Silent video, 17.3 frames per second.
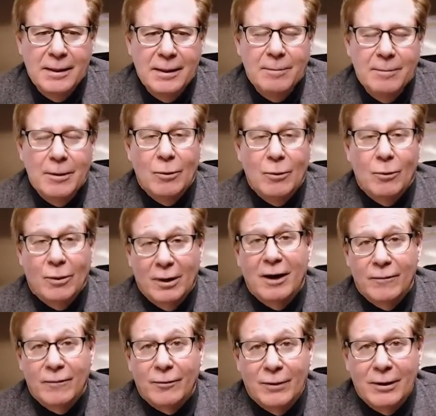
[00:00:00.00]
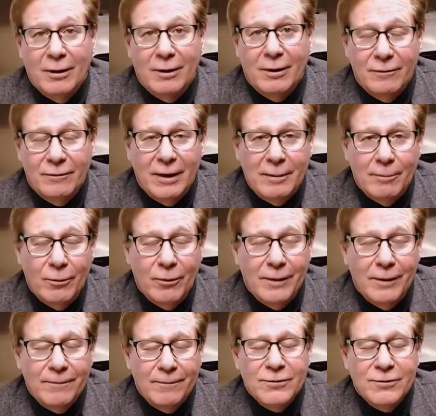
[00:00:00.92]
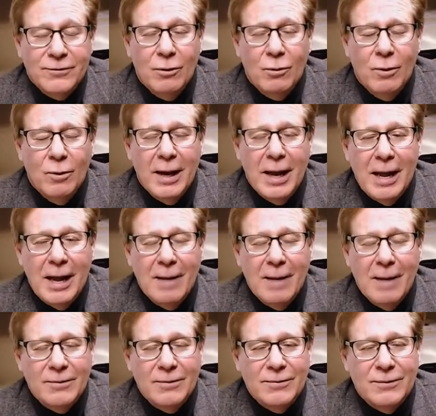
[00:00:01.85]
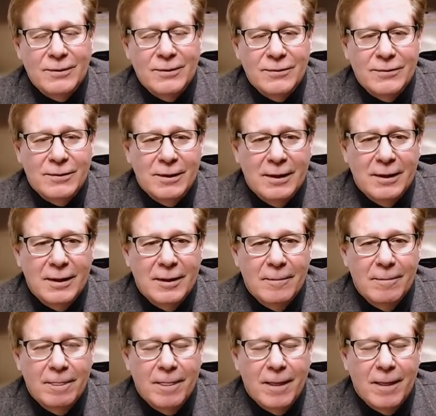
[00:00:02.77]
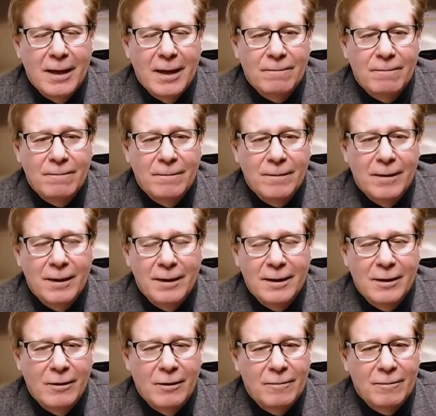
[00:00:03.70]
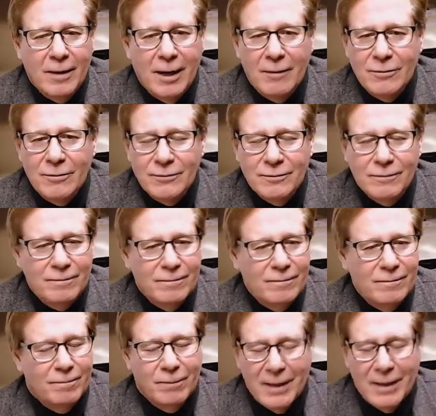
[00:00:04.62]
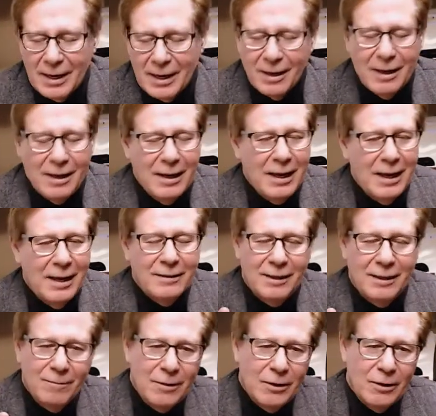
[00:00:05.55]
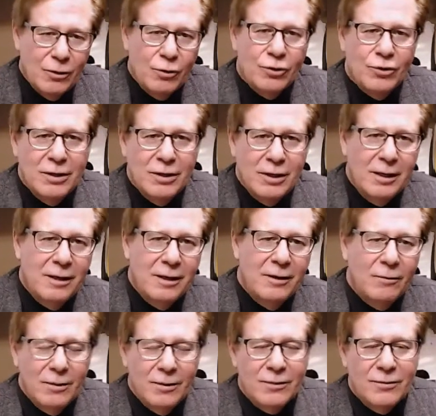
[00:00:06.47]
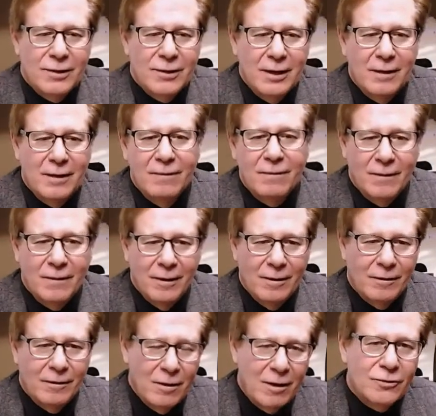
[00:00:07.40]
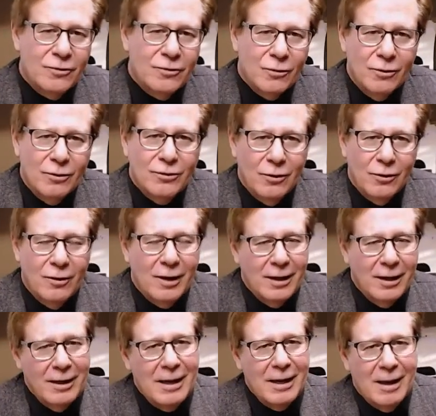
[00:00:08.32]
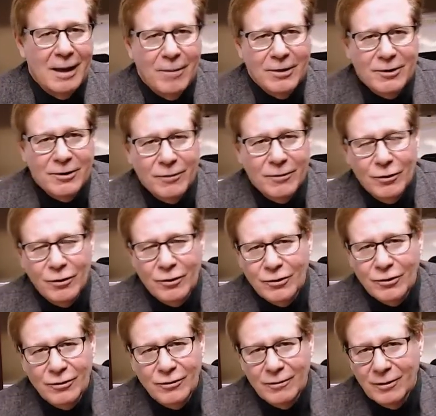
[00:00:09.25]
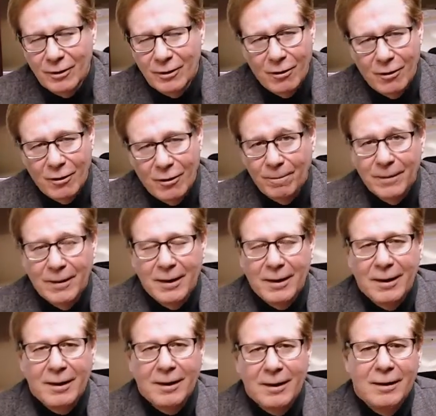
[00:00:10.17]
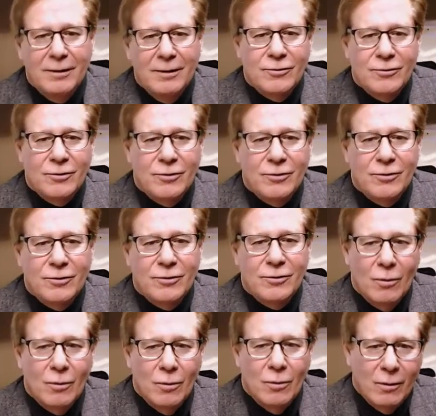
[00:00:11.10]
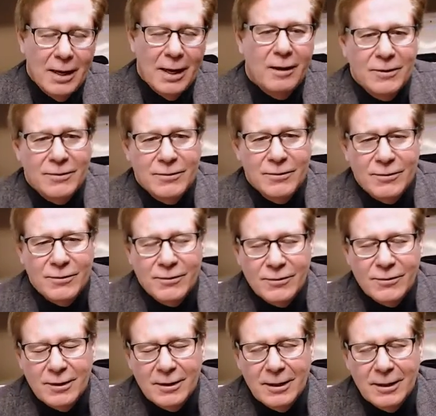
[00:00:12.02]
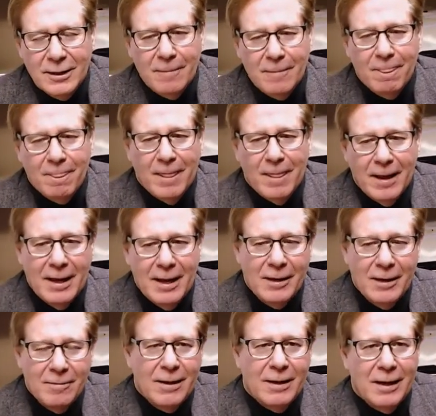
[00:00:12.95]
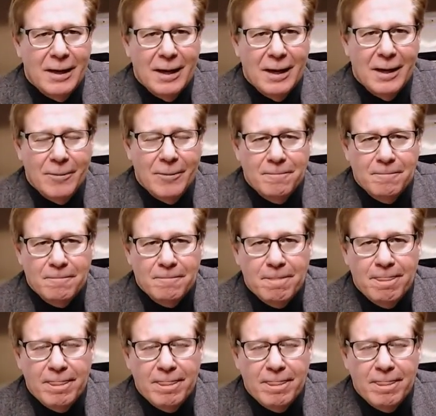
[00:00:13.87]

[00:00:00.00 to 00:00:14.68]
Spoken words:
be real careful to read all the fine print. So what happens is, I was planning on that to give me a cushion to get into real estate. Long story short, I didn't have much of a cushion at all. So when I got into business, I had to make it happen.